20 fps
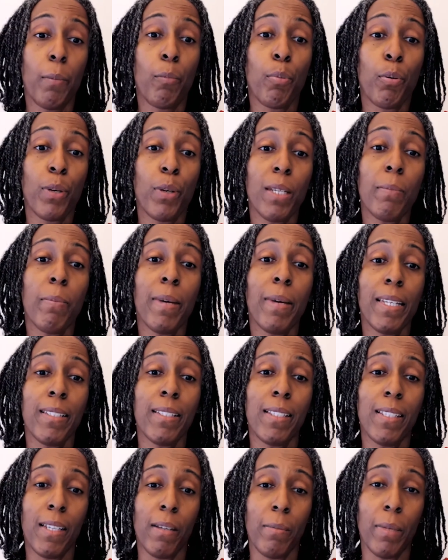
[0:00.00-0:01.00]

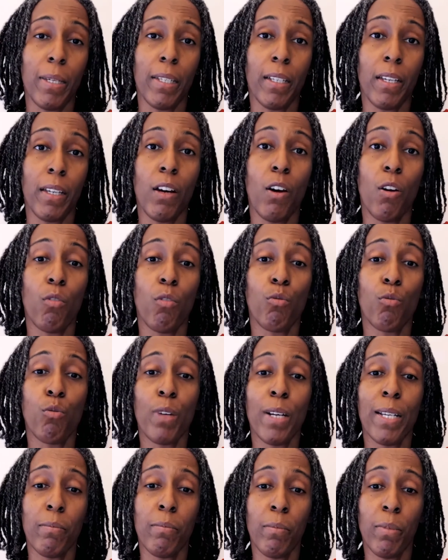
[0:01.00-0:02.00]
Pre-pandemic,
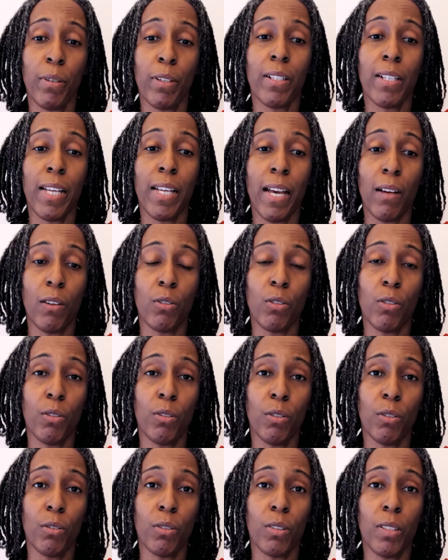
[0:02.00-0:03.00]
rent burdened
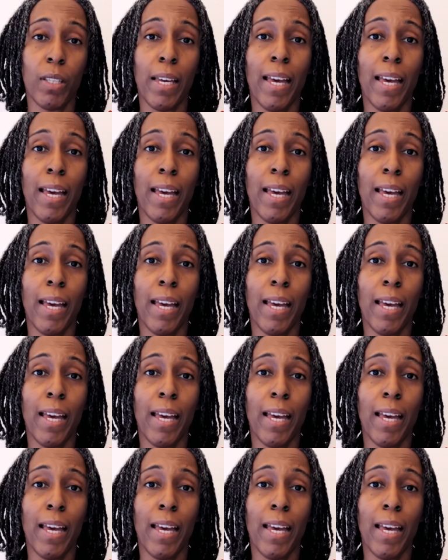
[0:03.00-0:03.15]
households